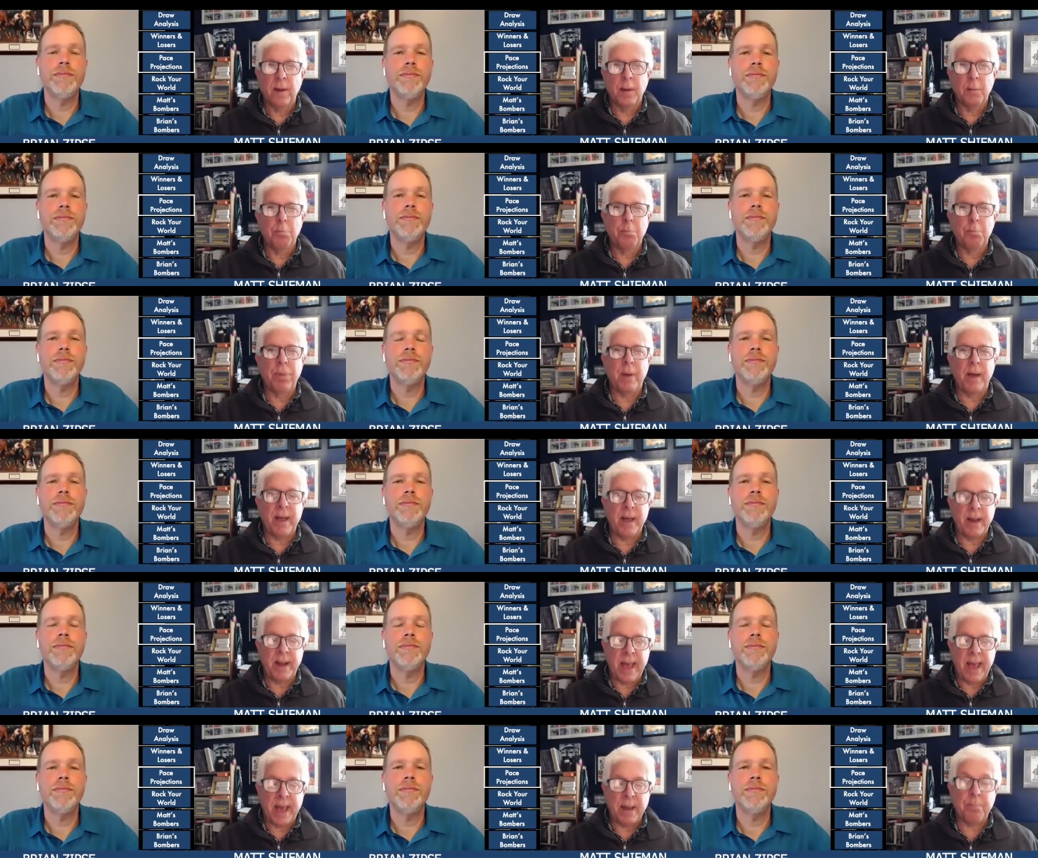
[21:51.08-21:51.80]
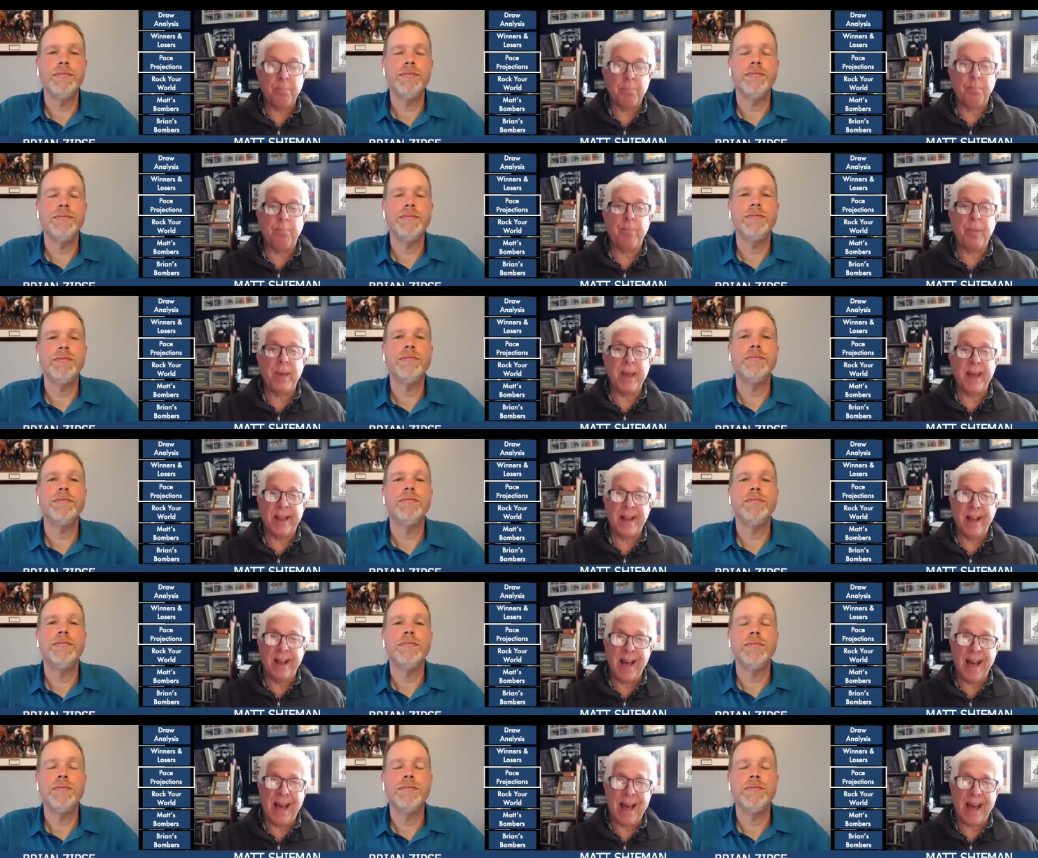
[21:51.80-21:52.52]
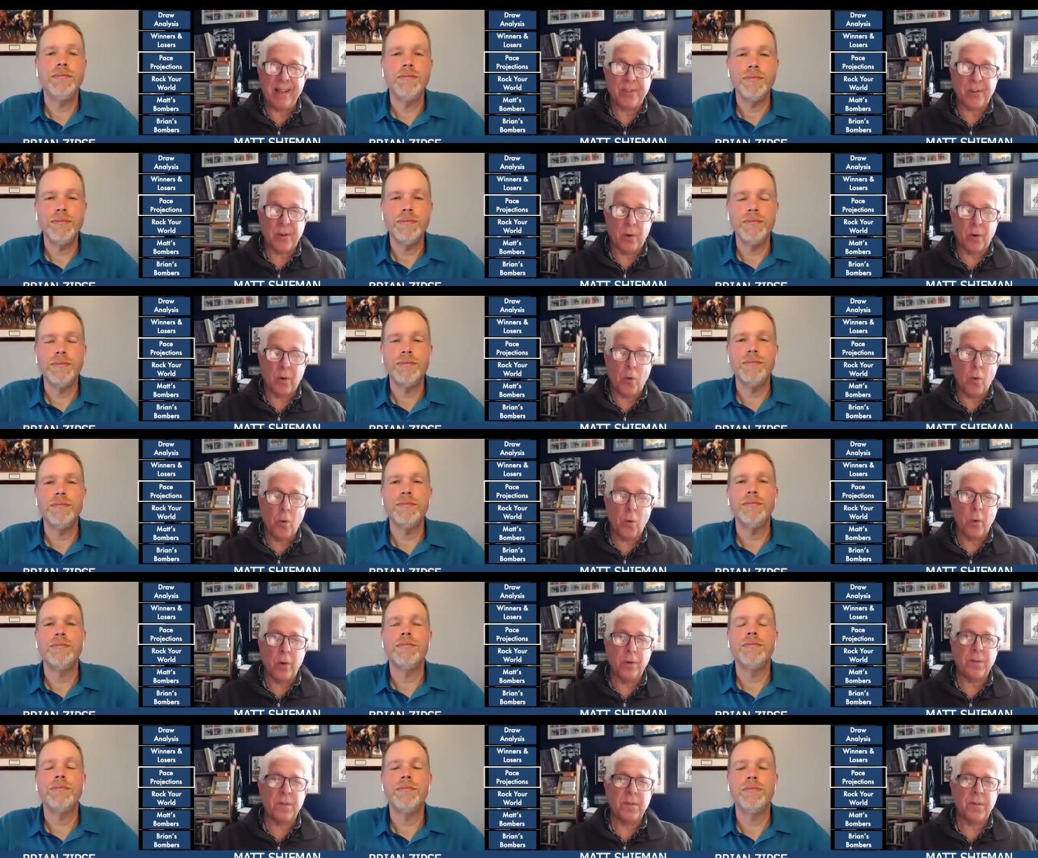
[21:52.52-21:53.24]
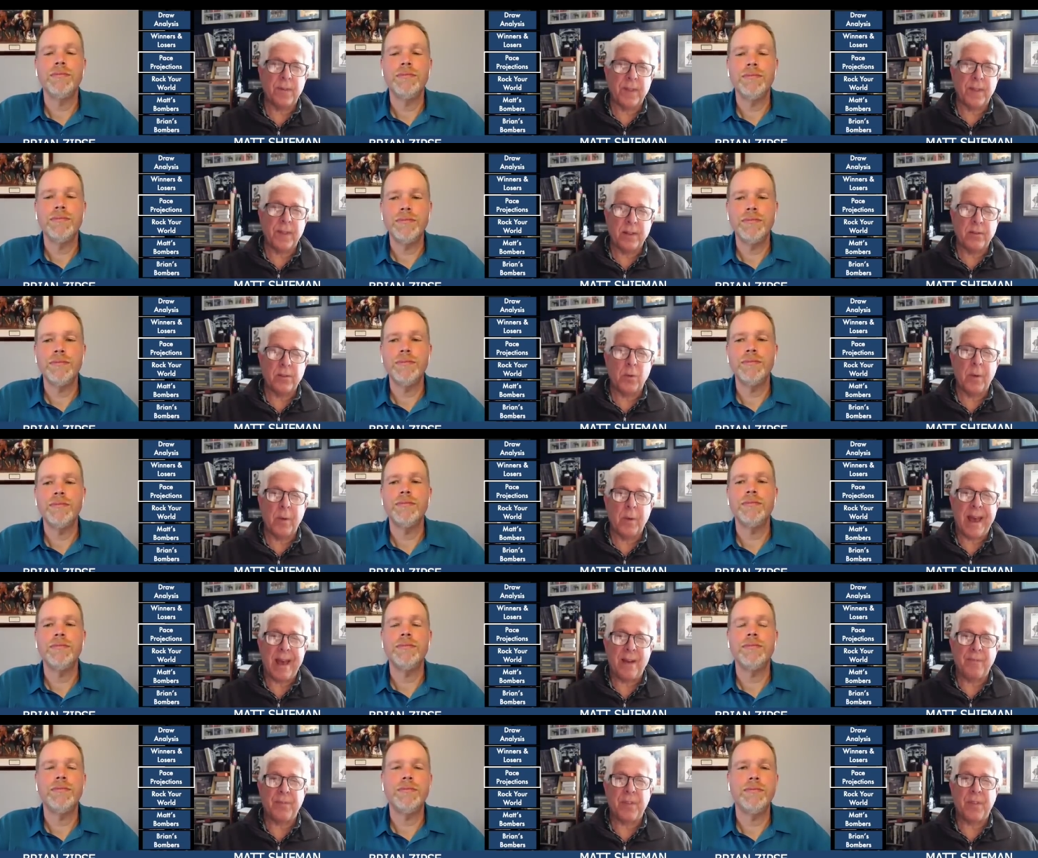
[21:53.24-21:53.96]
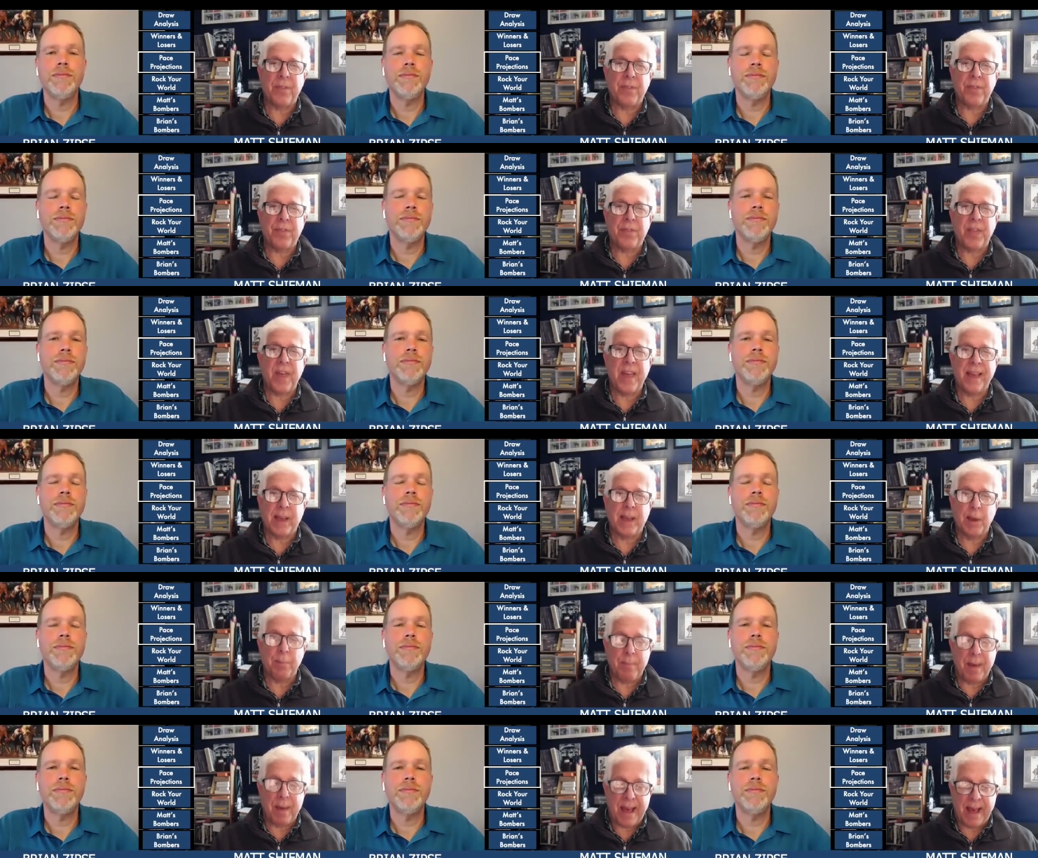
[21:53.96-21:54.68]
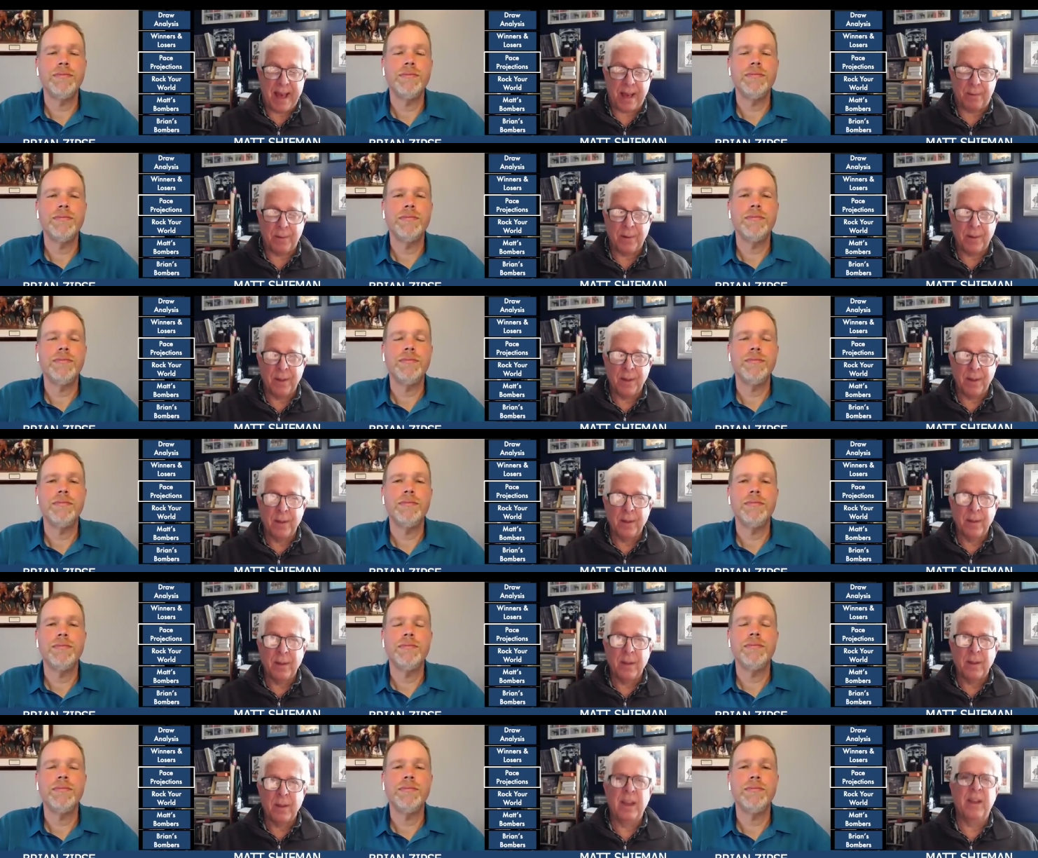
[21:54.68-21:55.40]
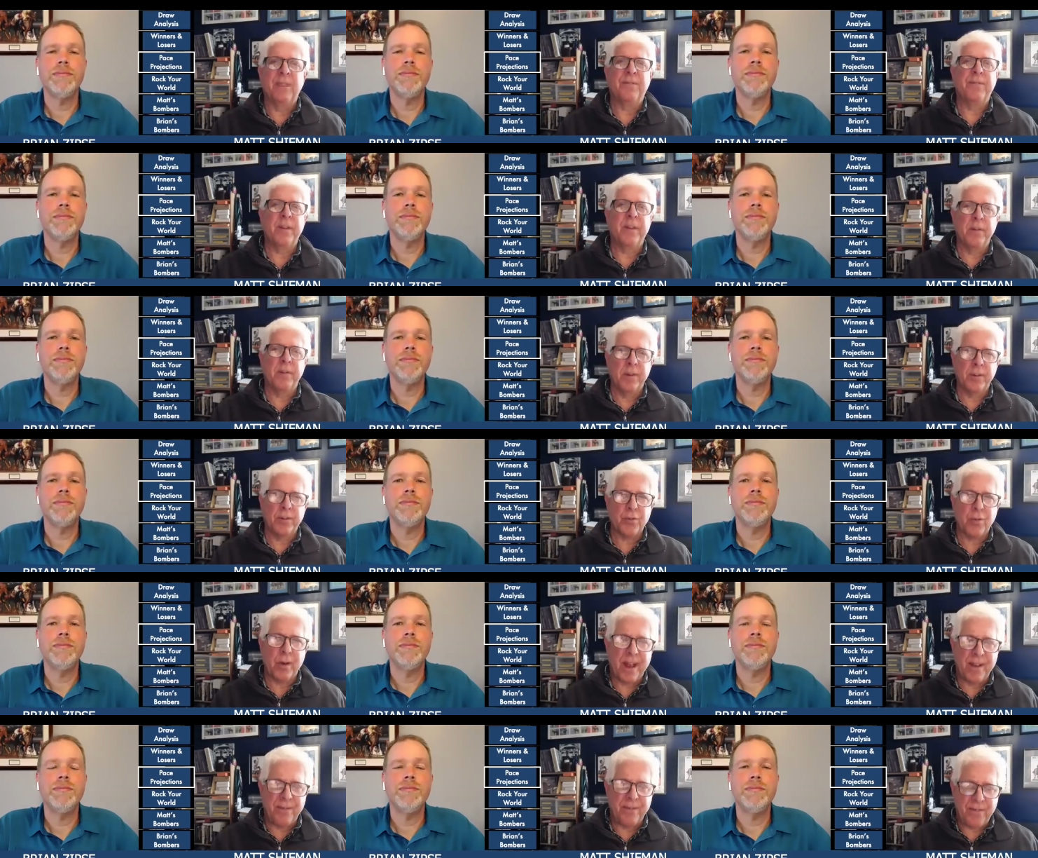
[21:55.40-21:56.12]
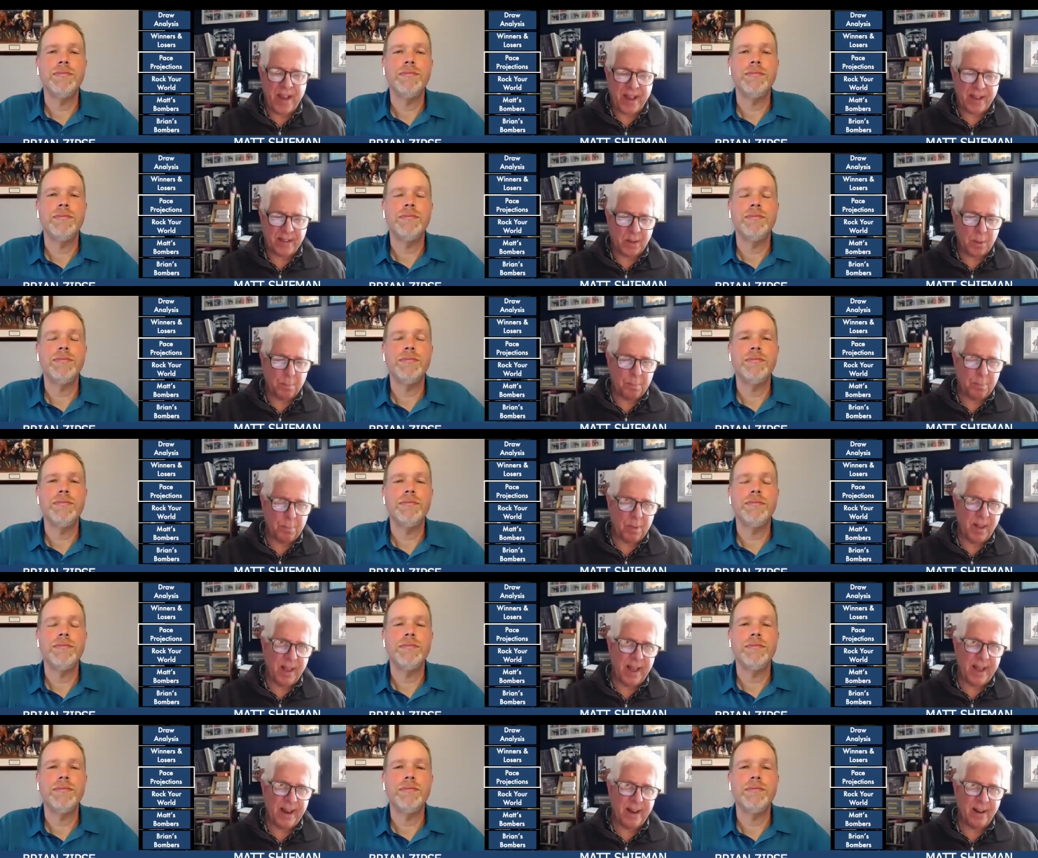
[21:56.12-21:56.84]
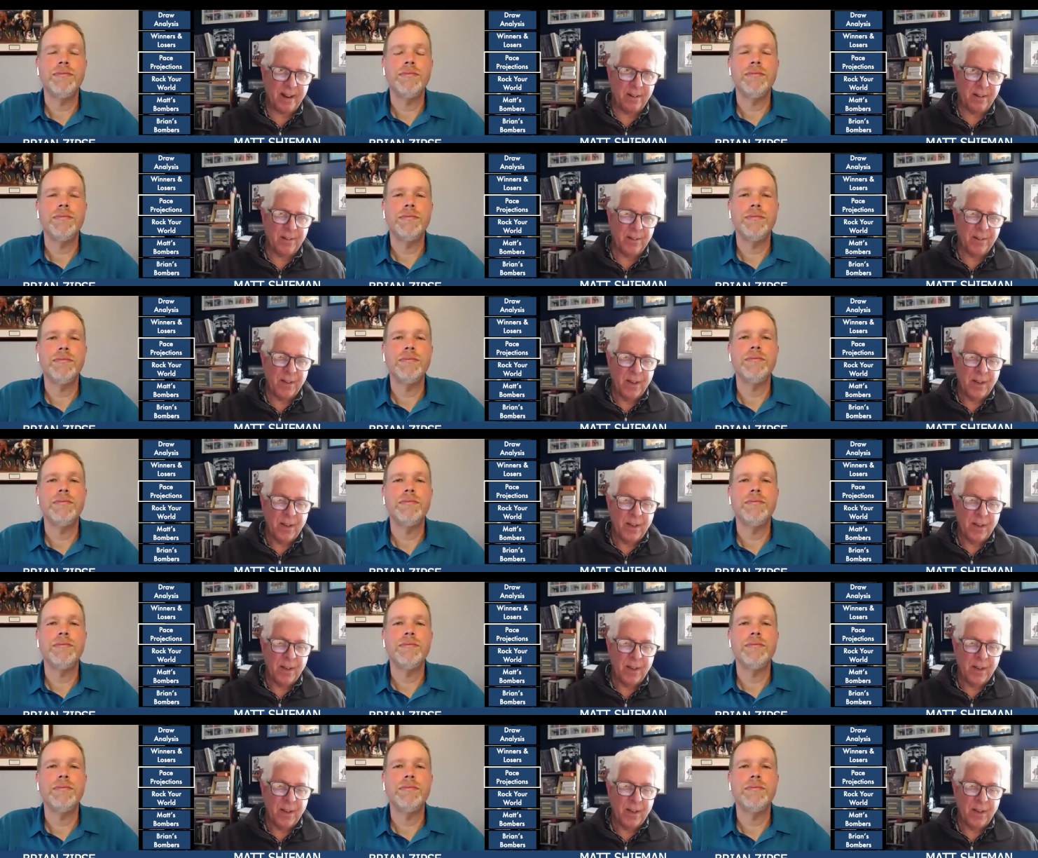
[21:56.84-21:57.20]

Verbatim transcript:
Speaker 1: but at big odds are horses that you have to think about if you're a trifecta player,